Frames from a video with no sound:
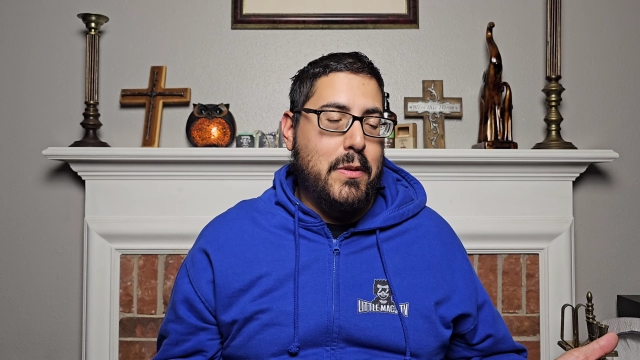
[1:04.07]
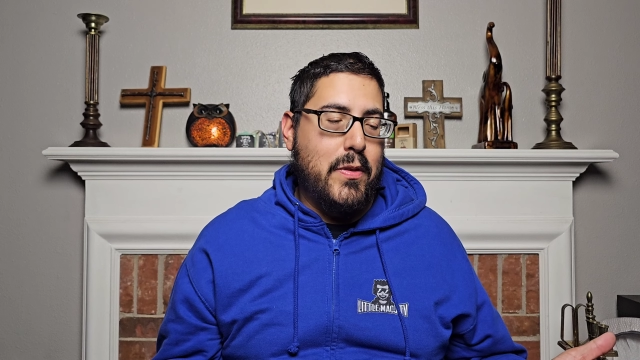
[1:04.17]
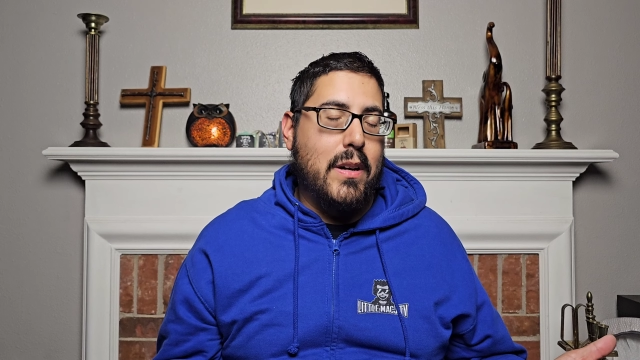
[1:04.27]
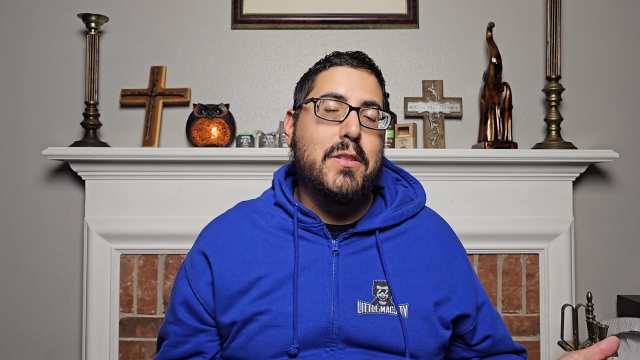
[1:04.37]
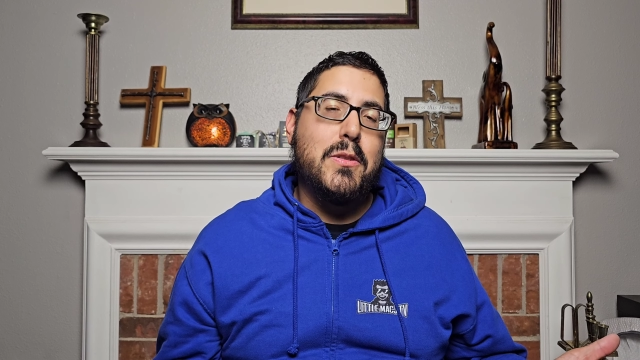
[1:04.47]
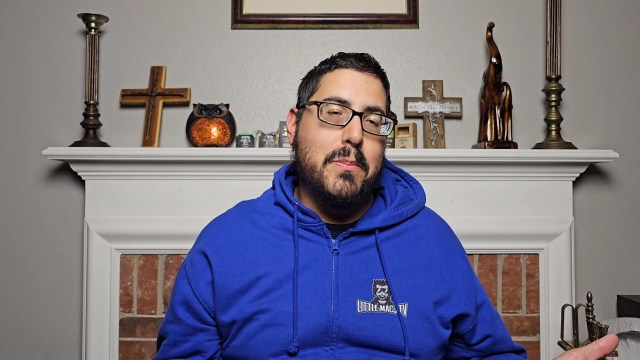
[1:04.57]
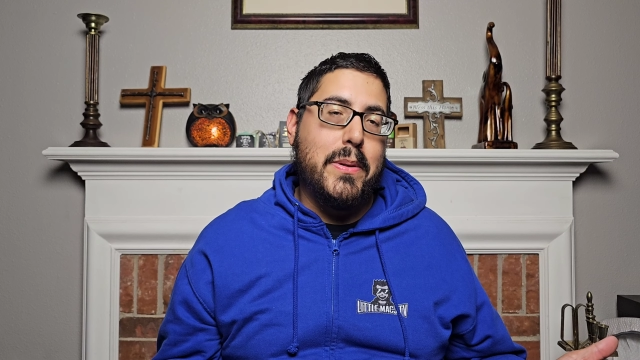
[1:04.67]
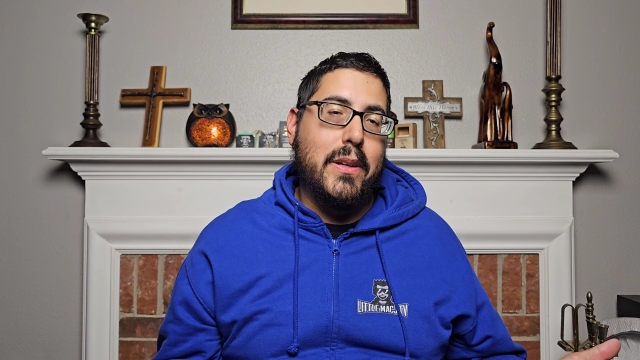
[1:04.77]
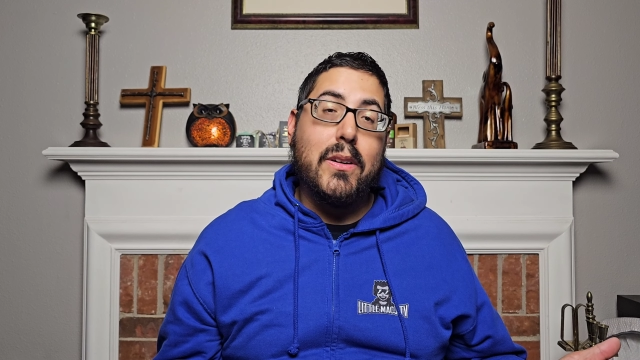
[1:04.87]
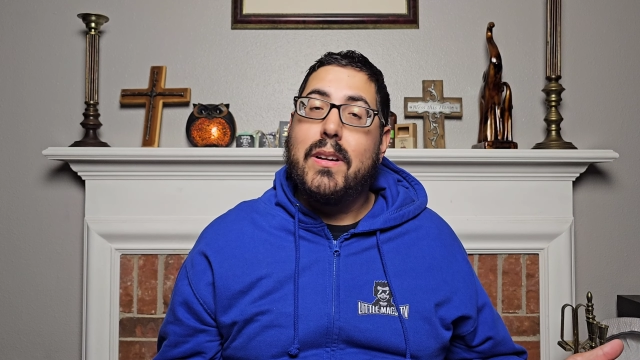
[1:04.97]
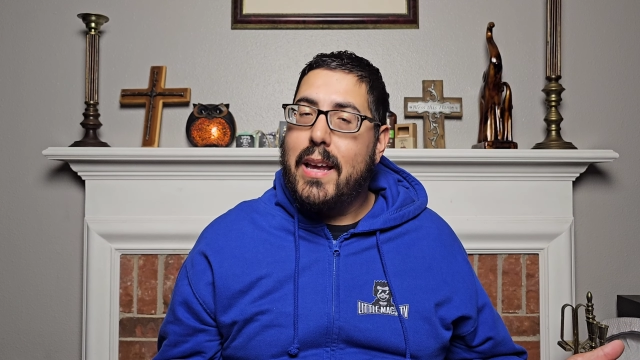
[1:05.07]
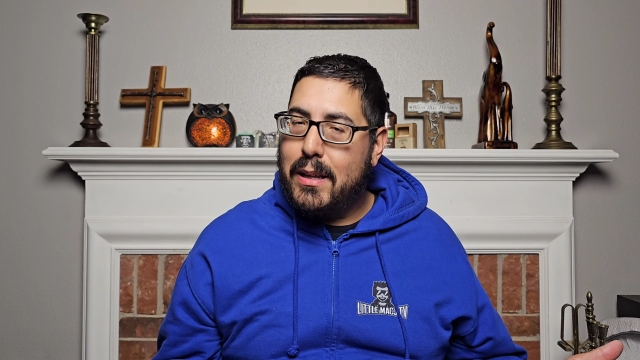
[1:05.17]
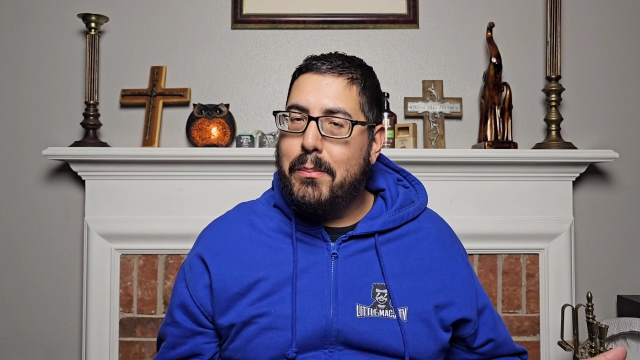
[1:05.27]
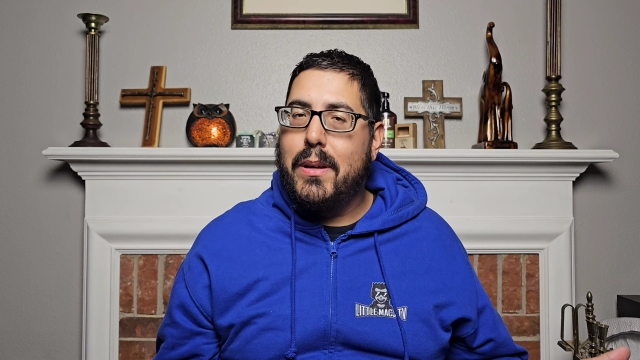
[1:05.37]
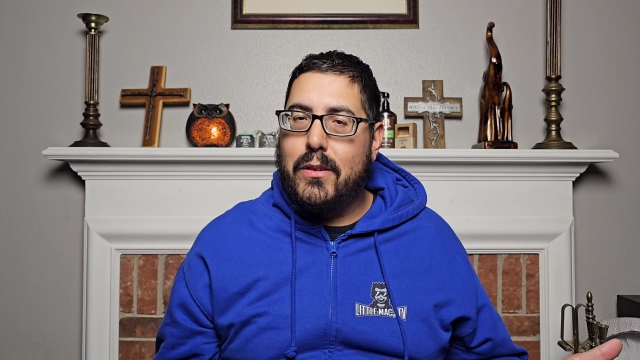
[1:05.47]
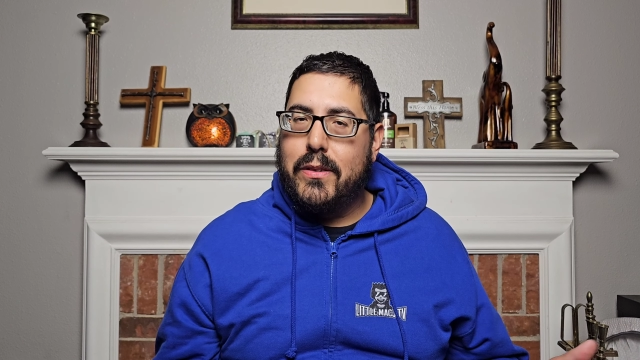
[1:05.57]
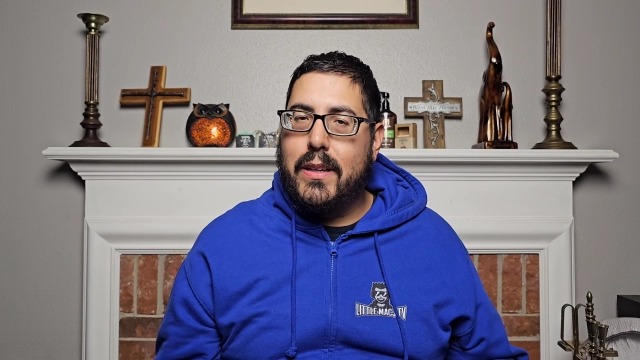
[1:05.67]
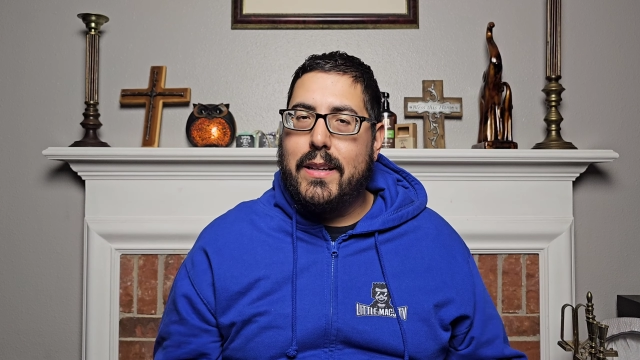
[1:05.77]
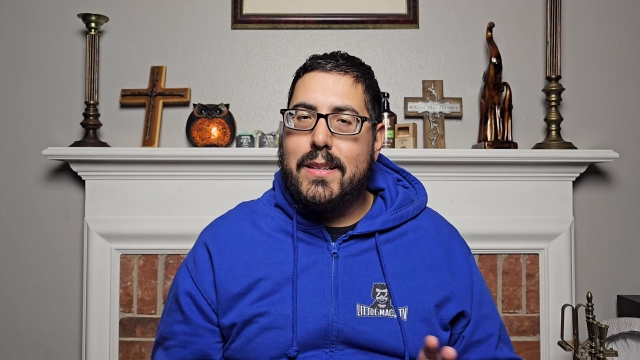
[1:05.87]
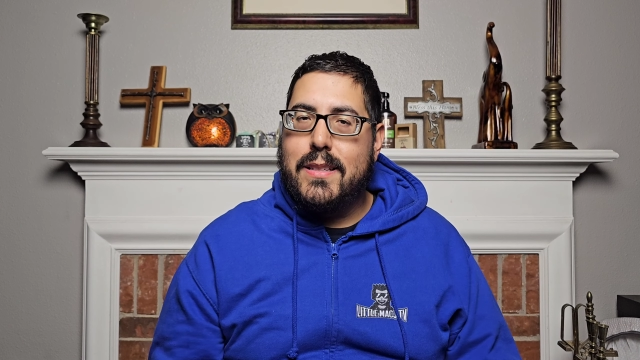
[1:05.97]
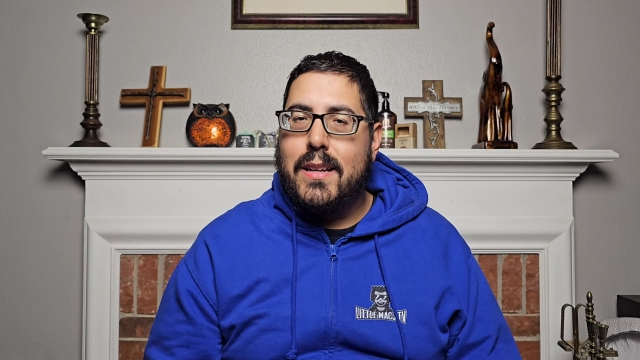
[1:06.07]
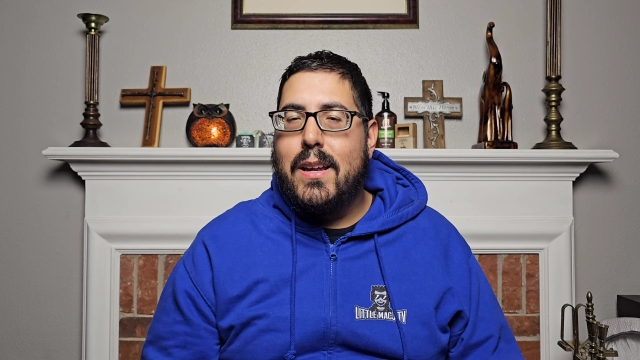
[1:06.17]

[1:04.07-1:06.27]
move on to bigger and better things.